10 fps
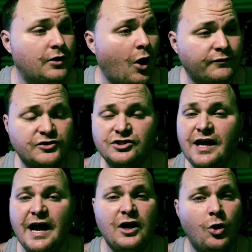Officers
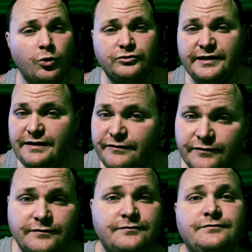got gold
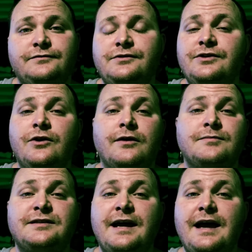teeth, you know what
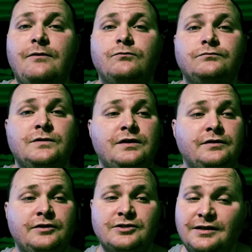I'm saying?
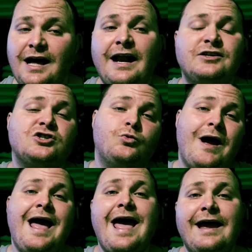There's a lot of
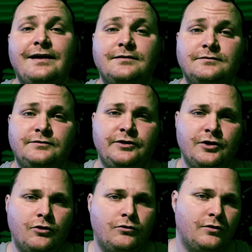swag, you
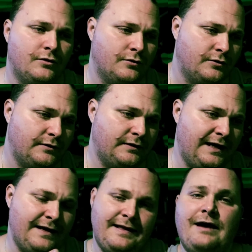know,
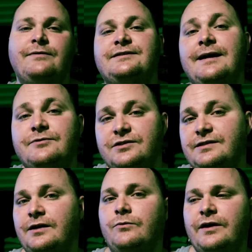in that reception
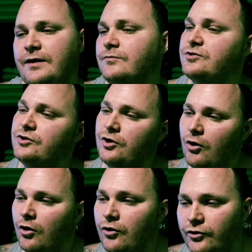center when it comes to the
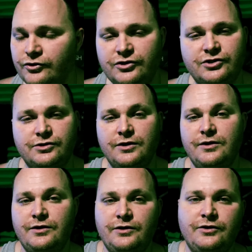guards,
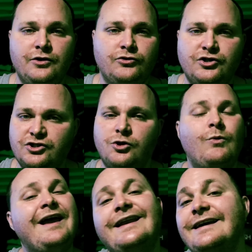you know, just the
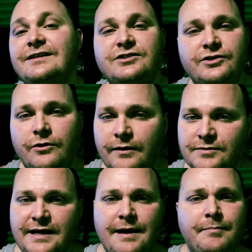way it is, you know what
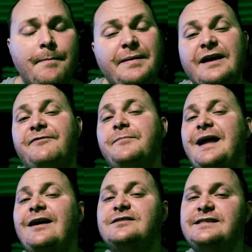I'm saying? But being from
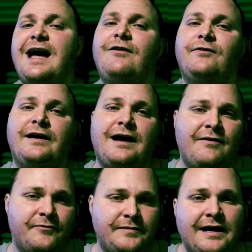down south, like
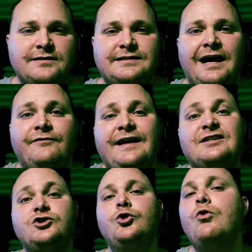I'm from down south,
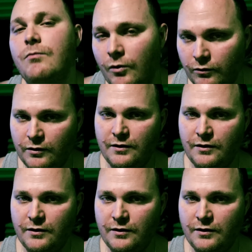that's normal.